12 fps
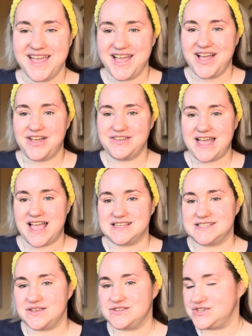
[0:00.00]
Okay,
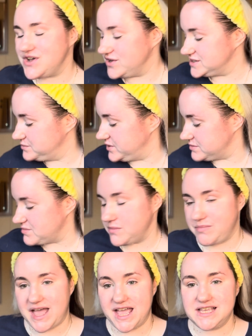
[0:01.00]
so starting with my
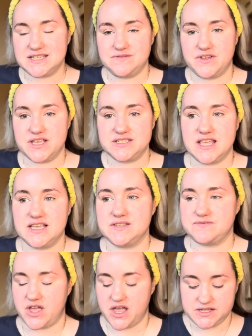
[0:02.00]
base, first
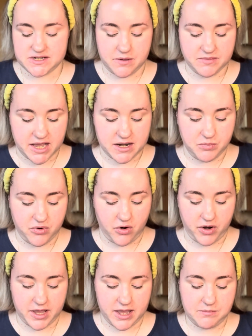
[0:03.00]
things first, I'm going to
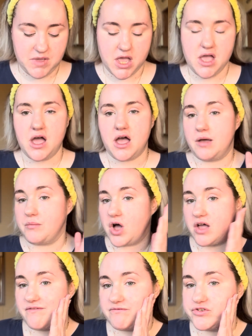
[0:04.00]
prime.
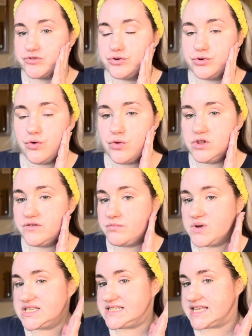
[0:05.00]
I've done all of
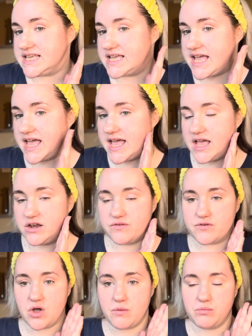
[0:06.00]
my skincare and I've got